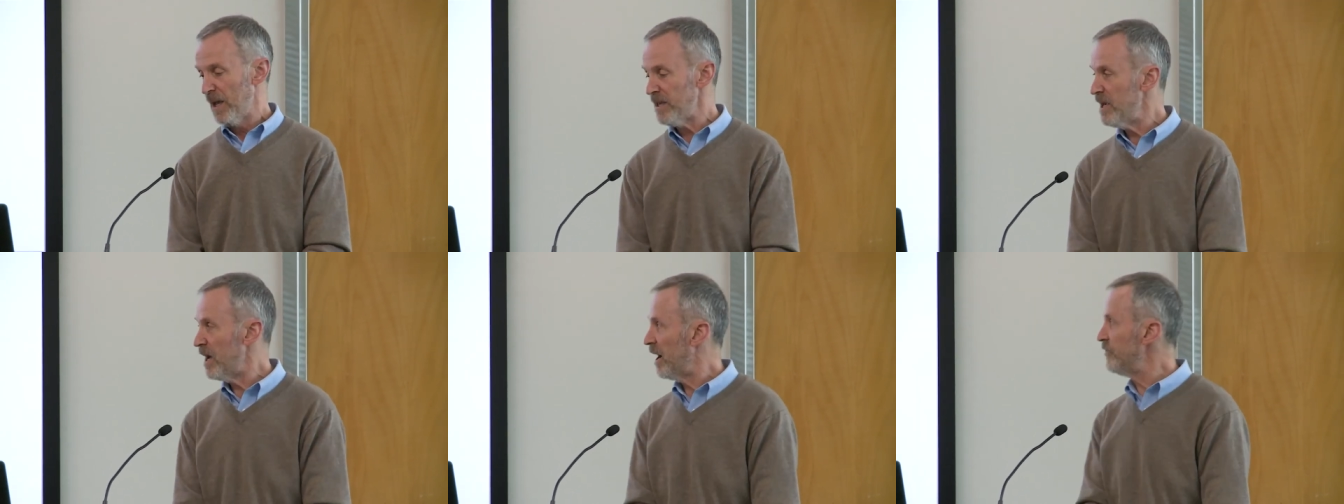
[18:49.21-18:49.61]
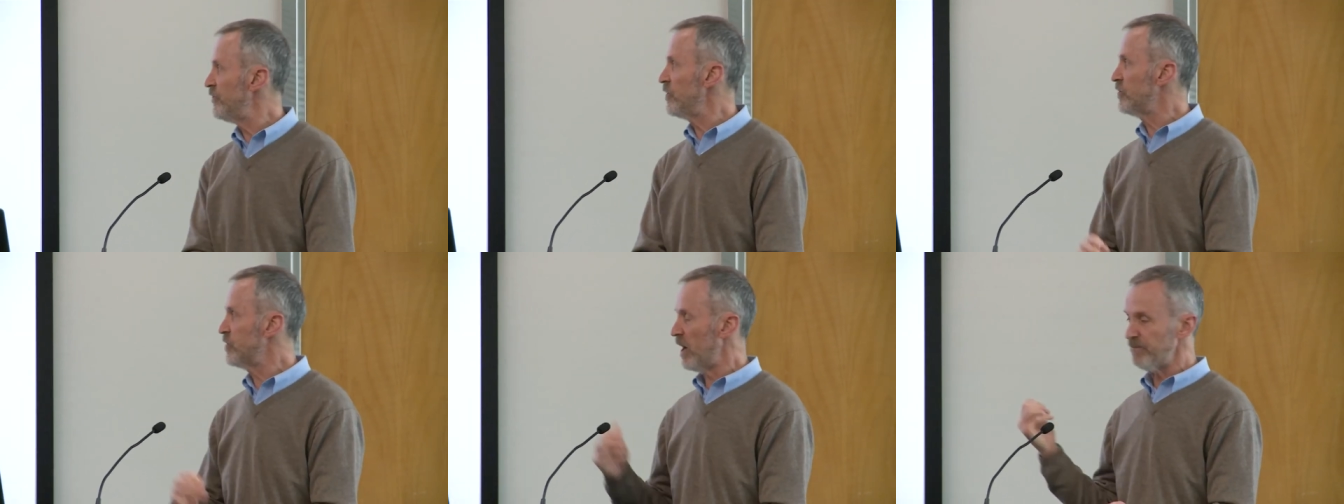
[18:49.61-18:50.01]
Yeah, if
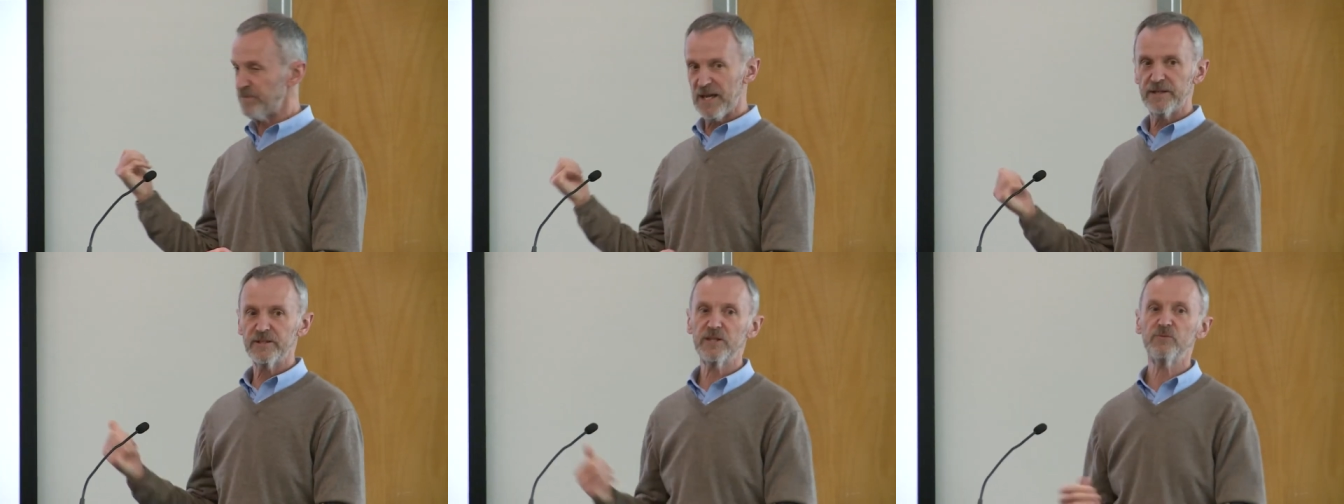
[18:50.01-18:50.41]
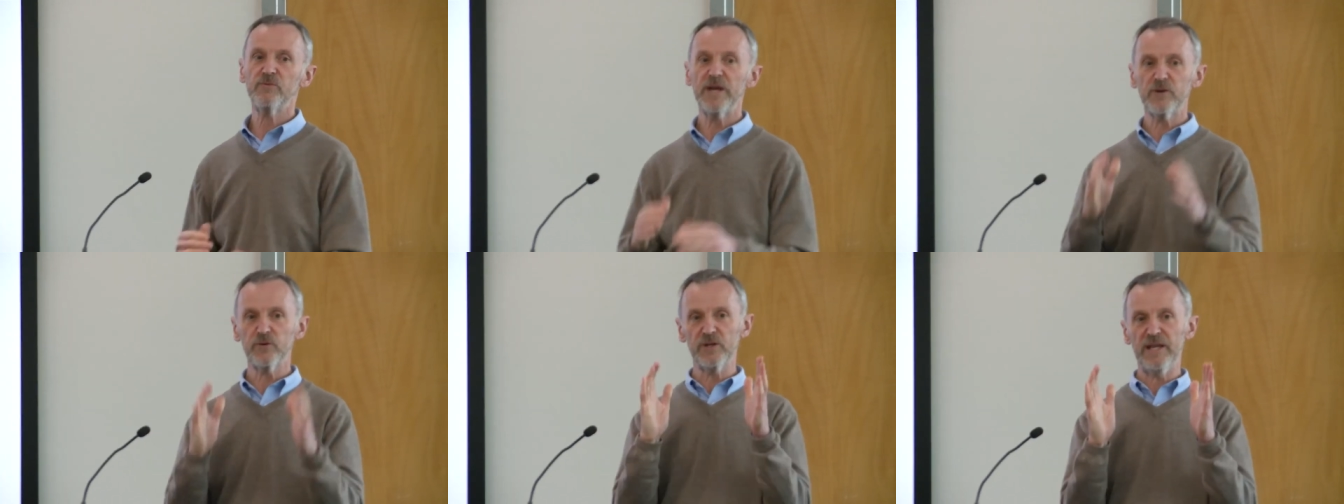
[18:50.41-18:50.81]
you jump down to the
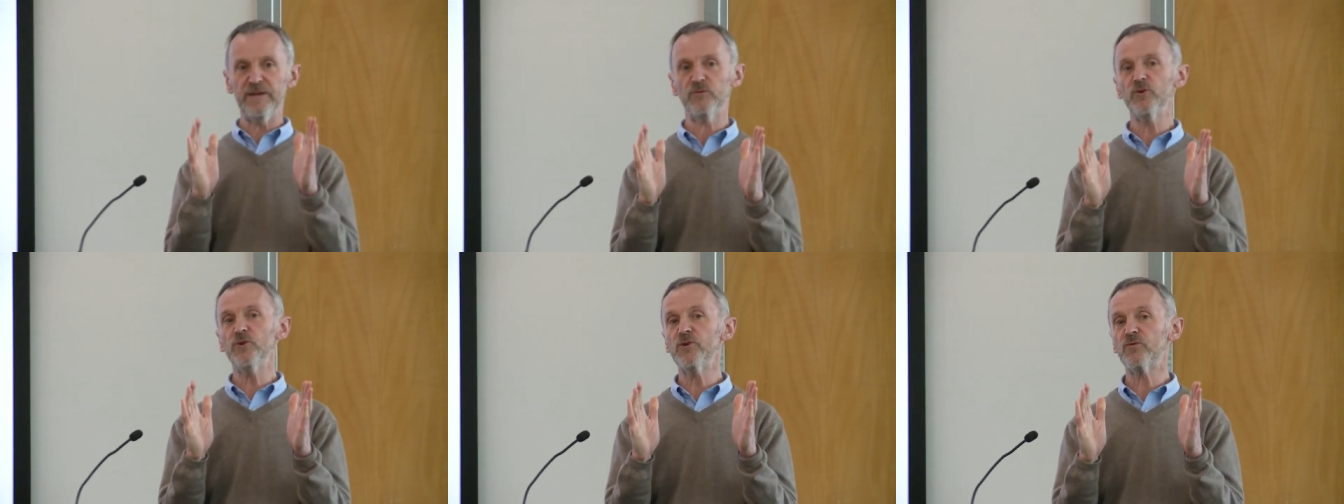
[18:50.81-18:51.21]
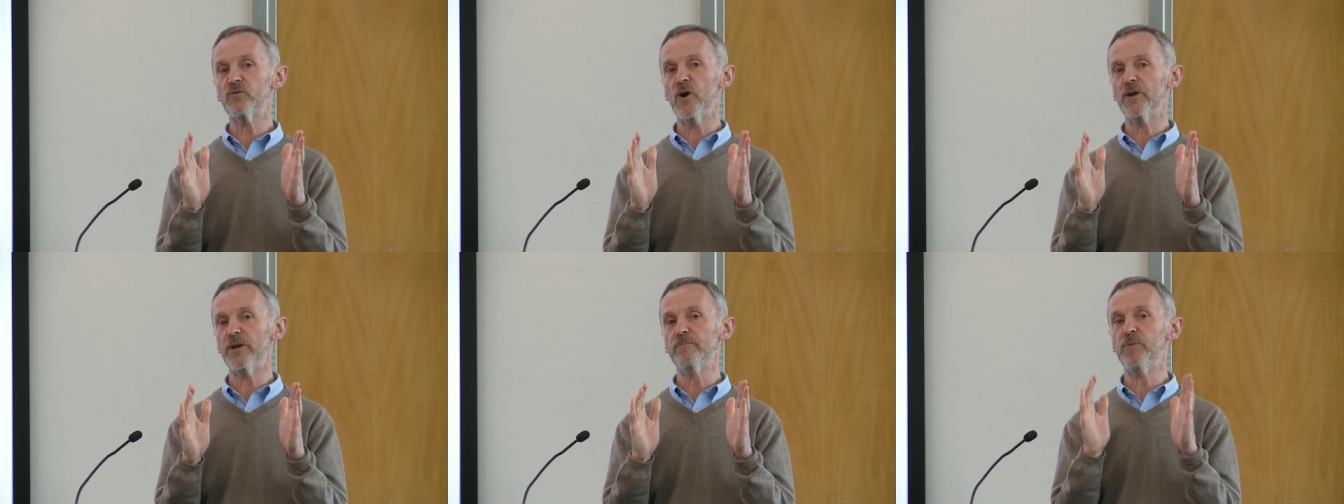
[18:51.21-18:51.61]
record level, you've
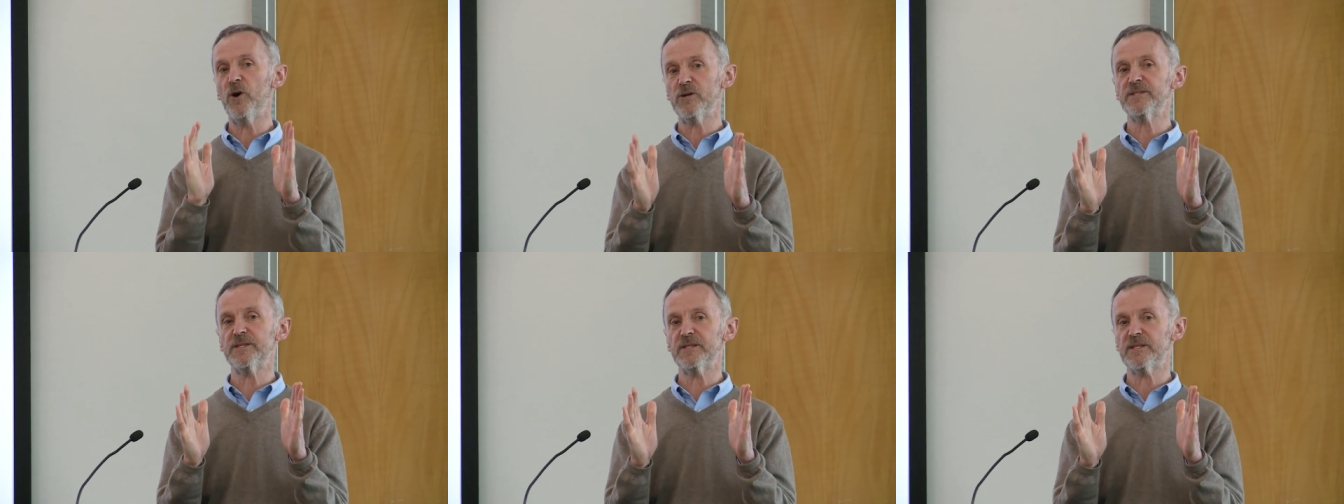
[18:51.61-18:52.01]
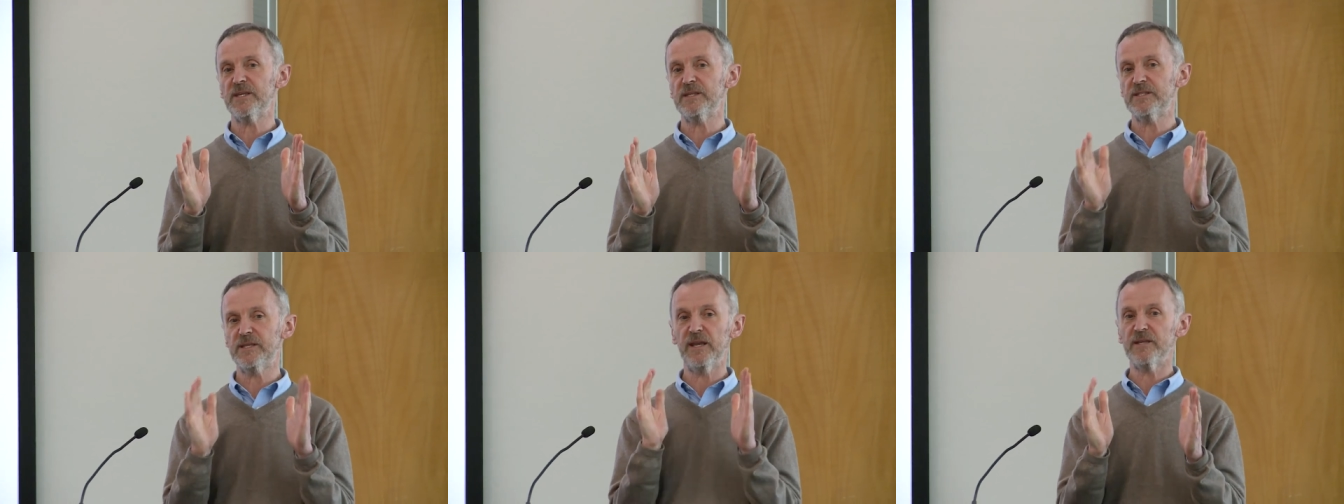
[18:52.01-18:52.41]
got a box that
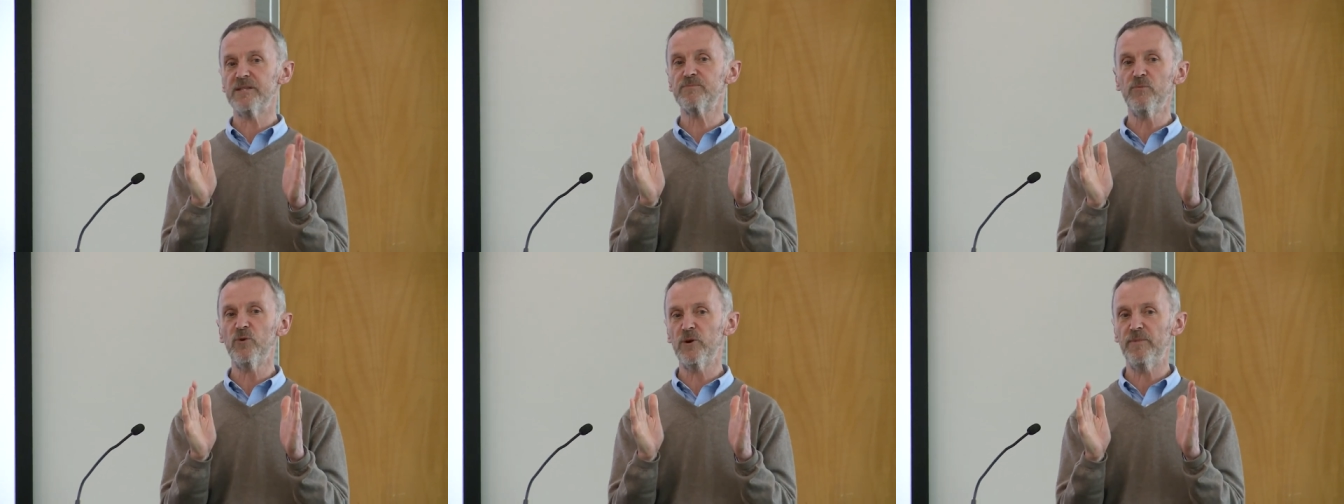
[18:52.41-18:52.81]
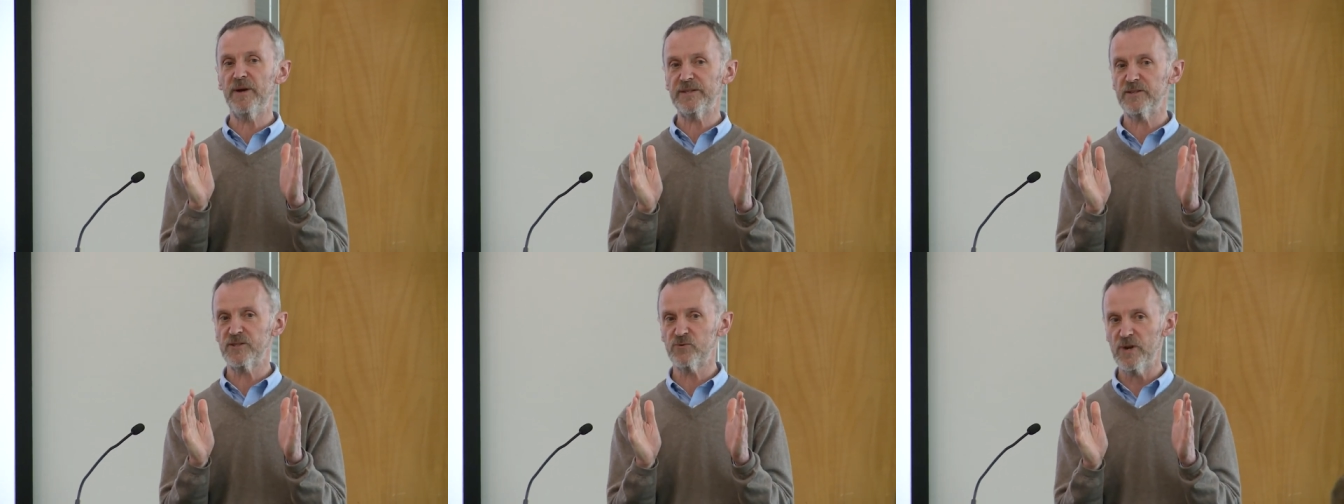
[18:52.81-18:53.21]
says, tell us more
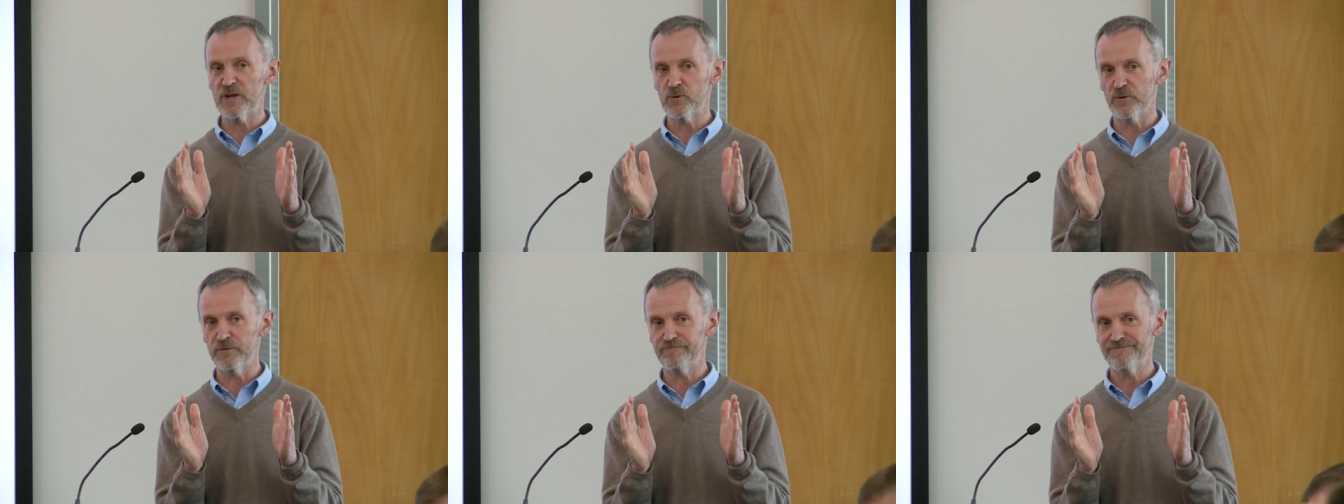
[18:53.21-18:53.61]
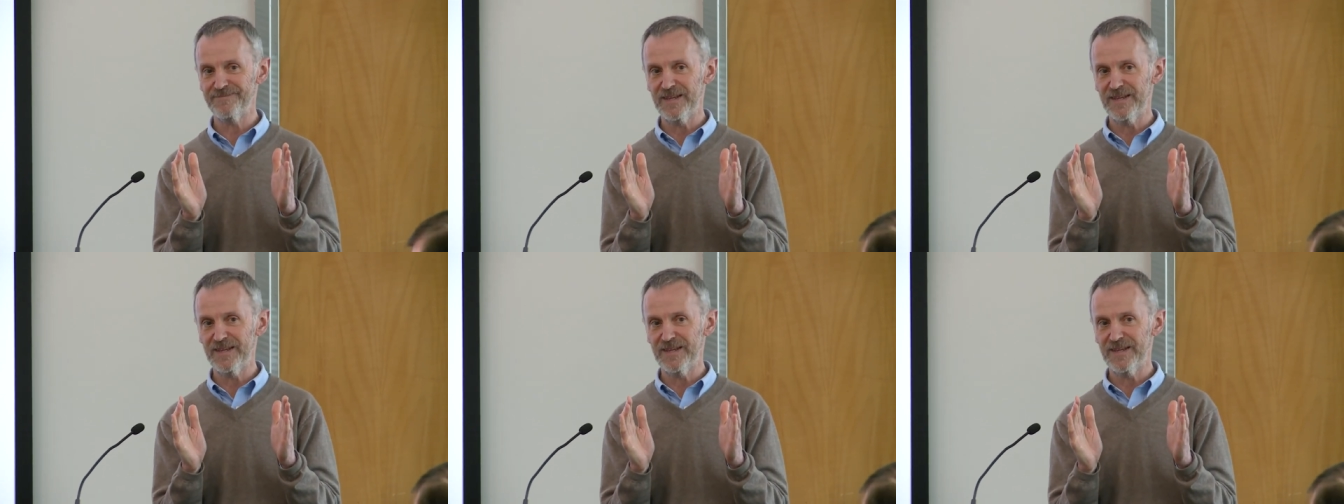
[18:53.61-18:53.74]
about this record.